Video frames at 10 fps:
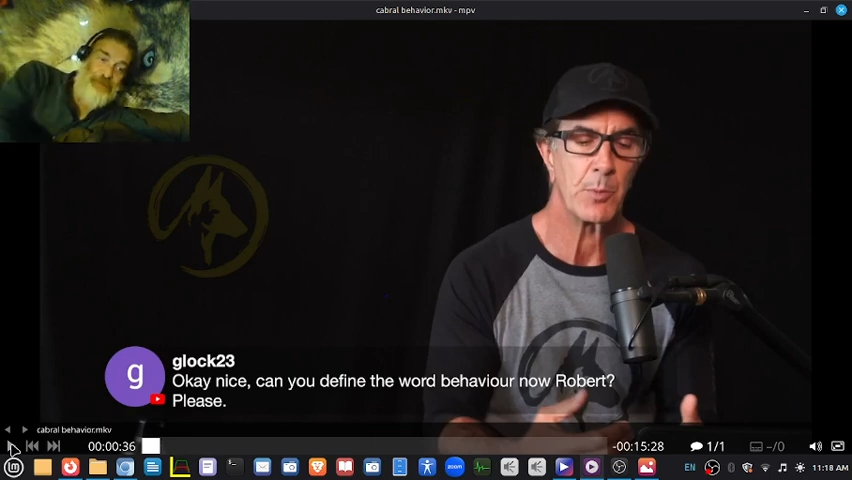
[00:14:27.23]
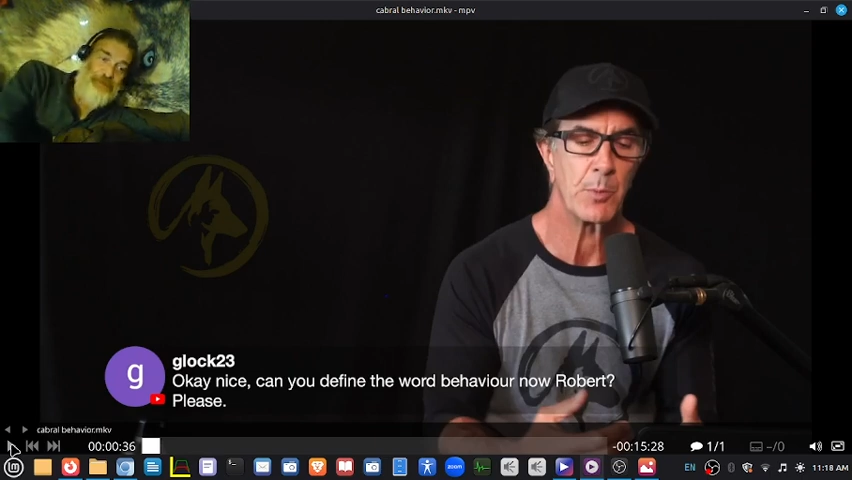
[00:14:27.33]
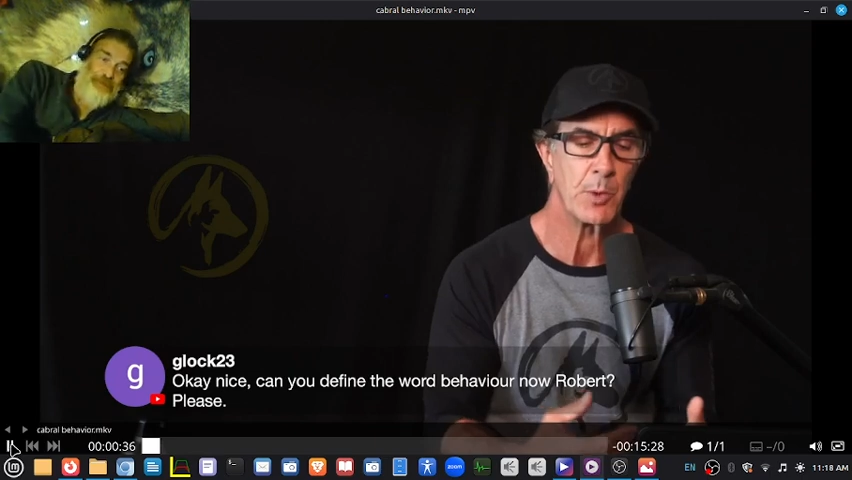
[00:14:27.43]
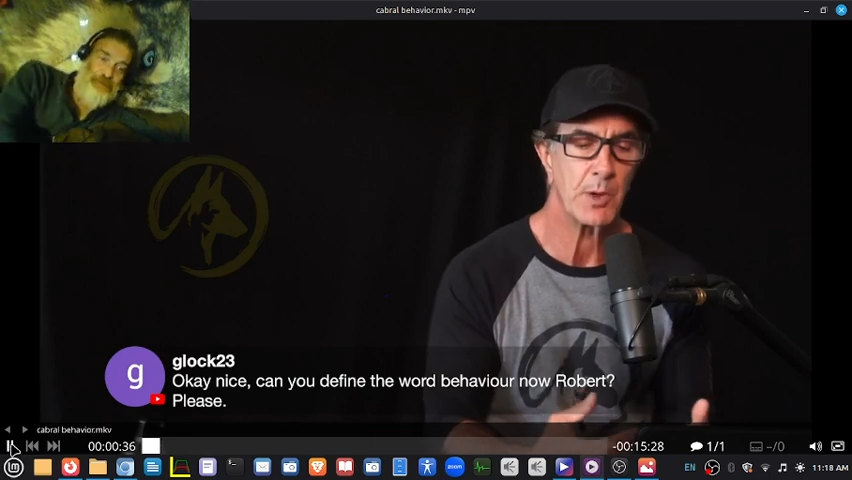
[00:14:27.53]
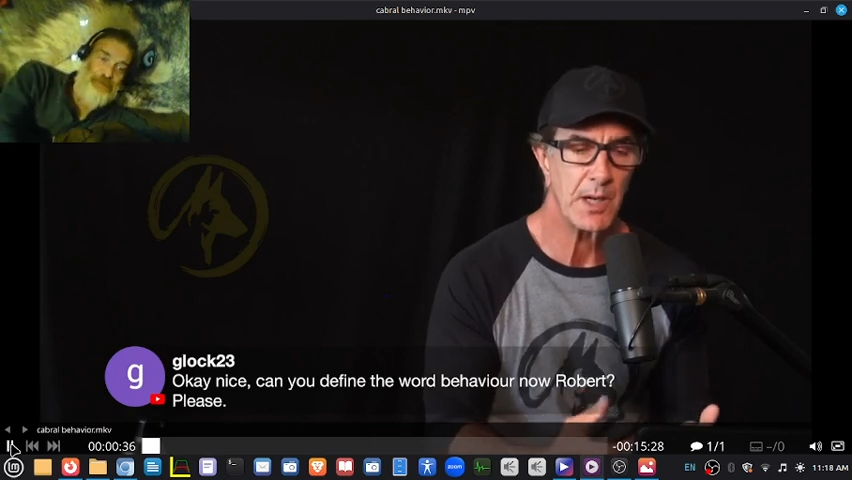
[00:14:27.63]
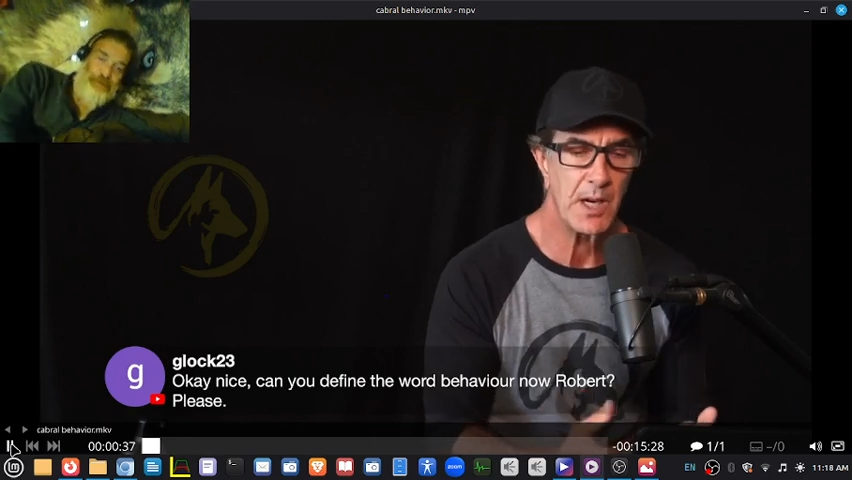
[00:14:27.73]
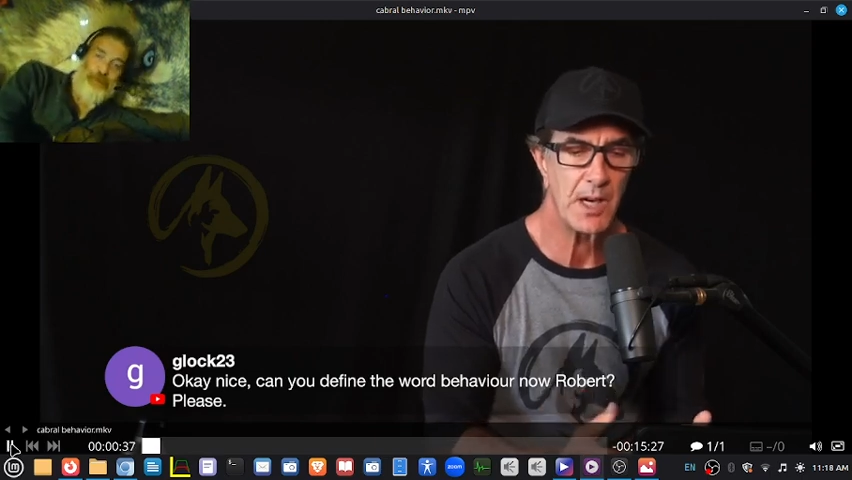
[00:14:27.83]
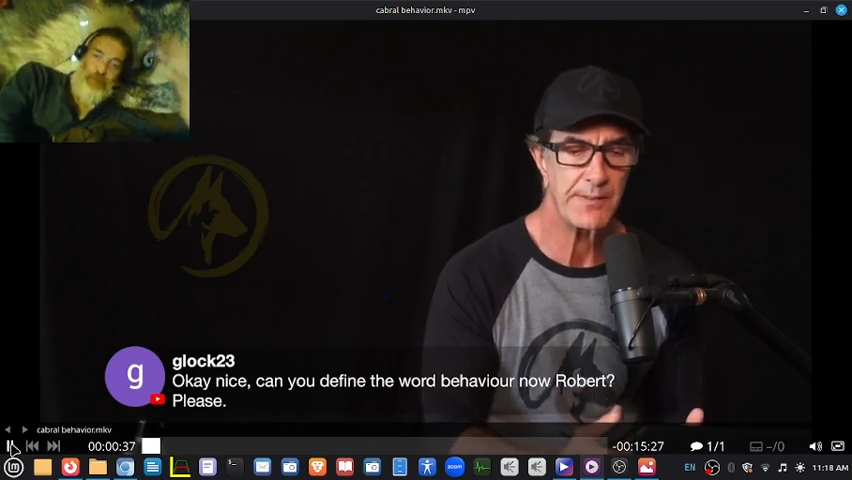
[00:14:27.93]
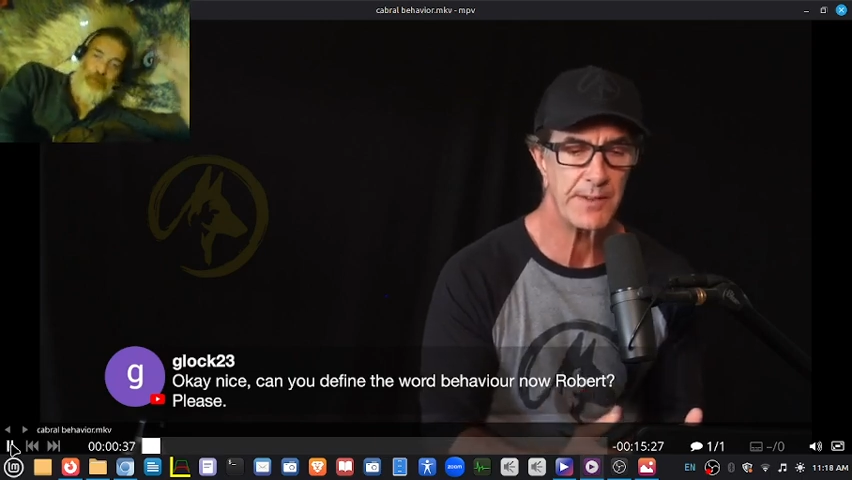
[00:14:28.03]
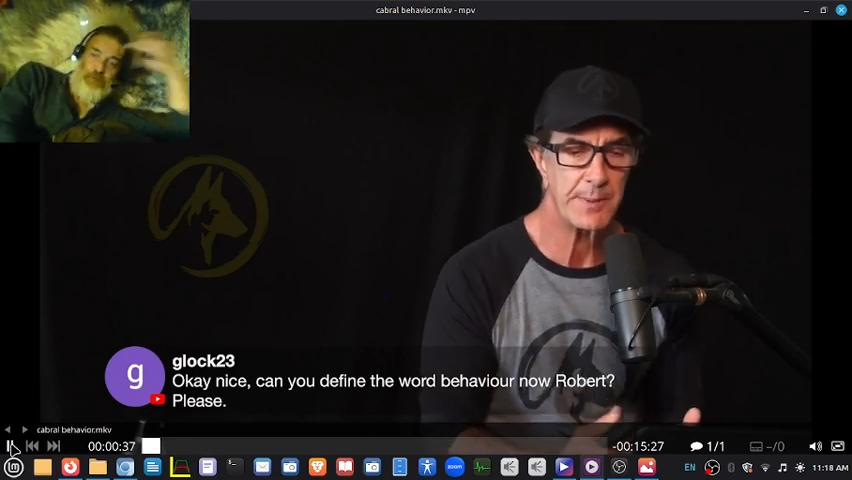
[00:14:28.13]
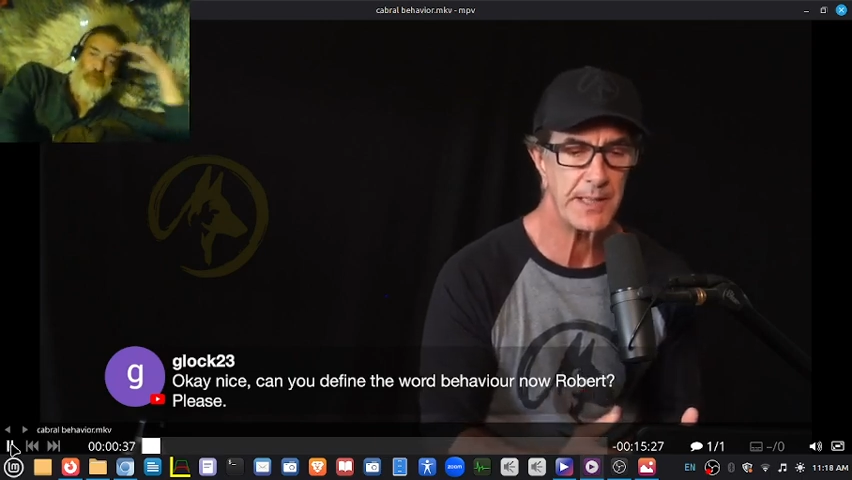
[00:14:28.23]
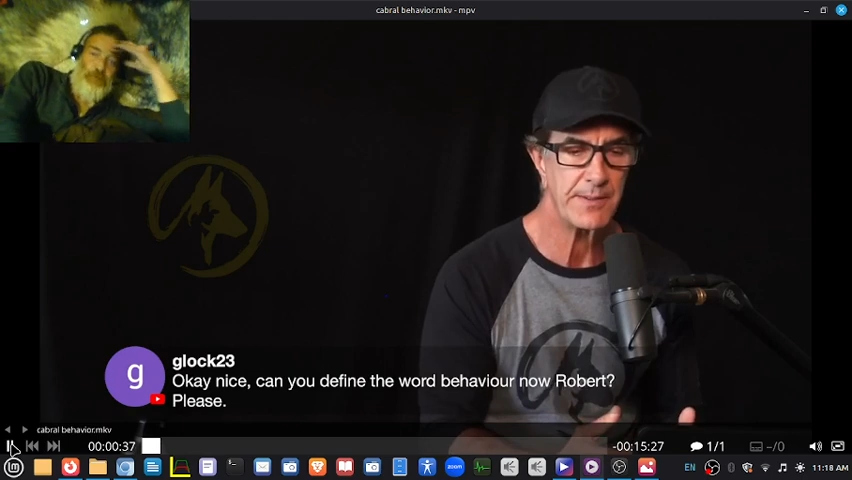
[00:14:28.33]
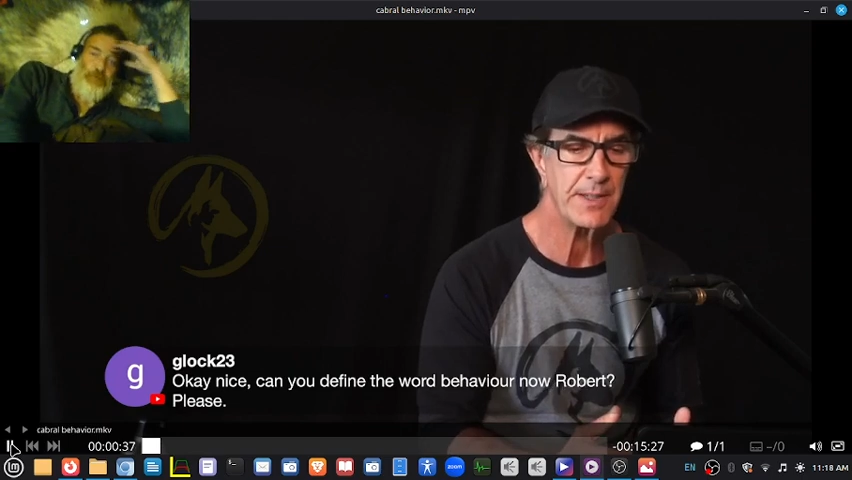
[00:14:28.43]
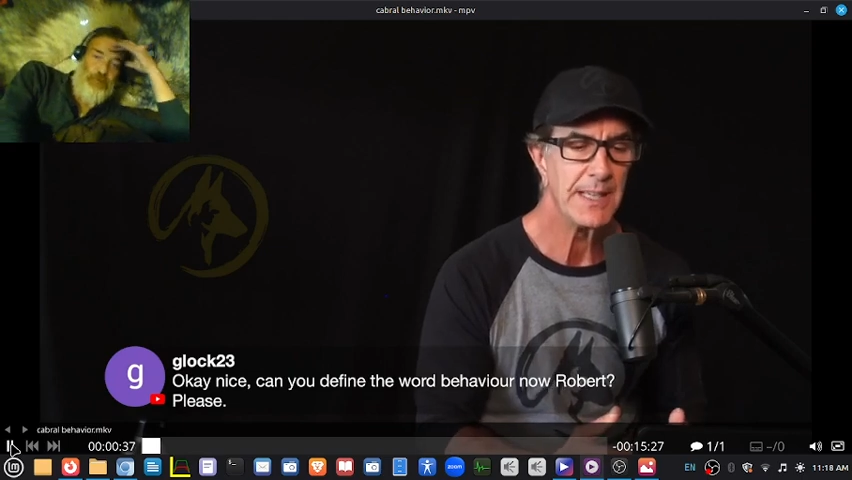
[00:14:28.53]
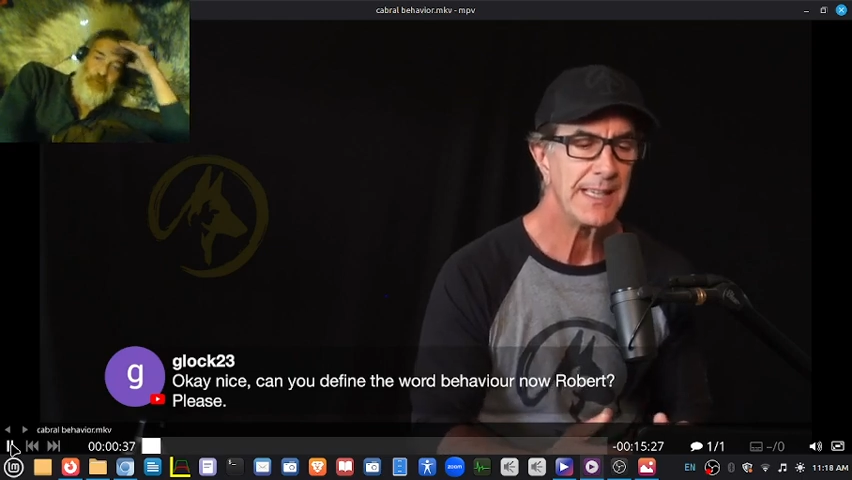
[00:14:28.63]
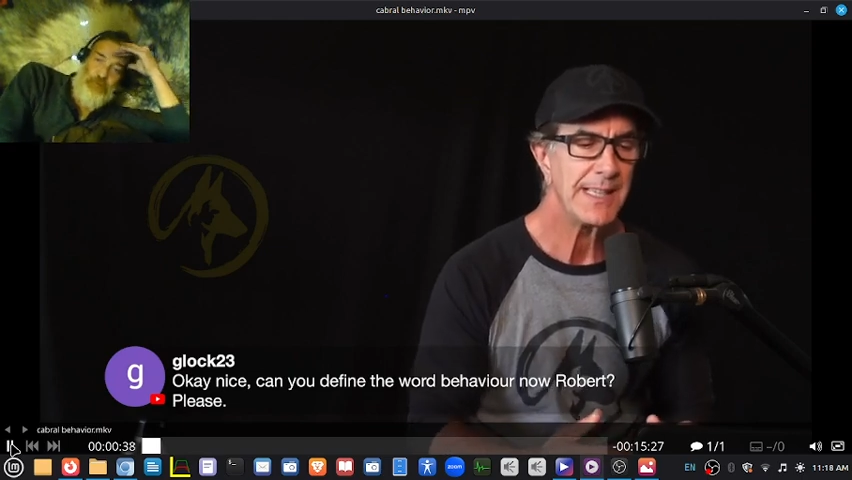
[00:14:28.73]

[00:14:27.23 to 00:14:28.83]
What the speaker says: A more confident behavior.